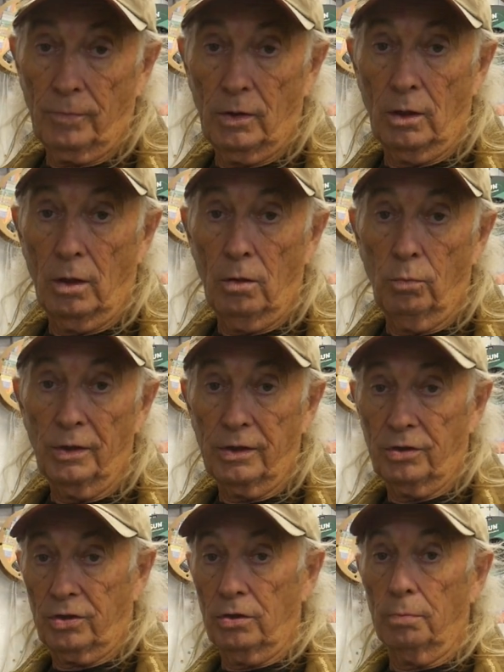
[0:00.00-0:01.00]
you know, we
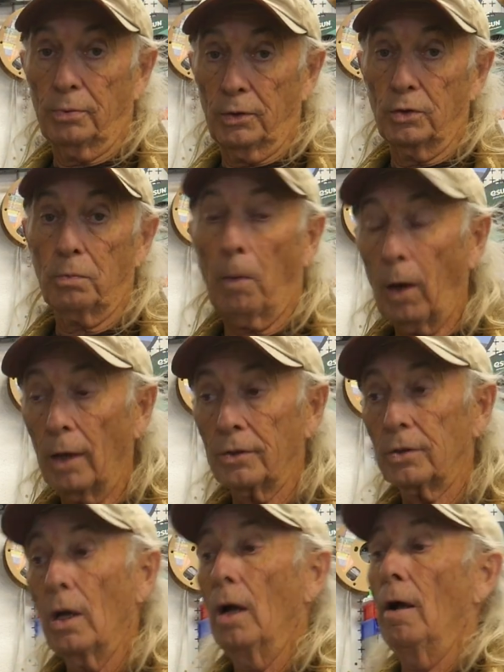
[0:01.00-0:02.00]
can still produce parts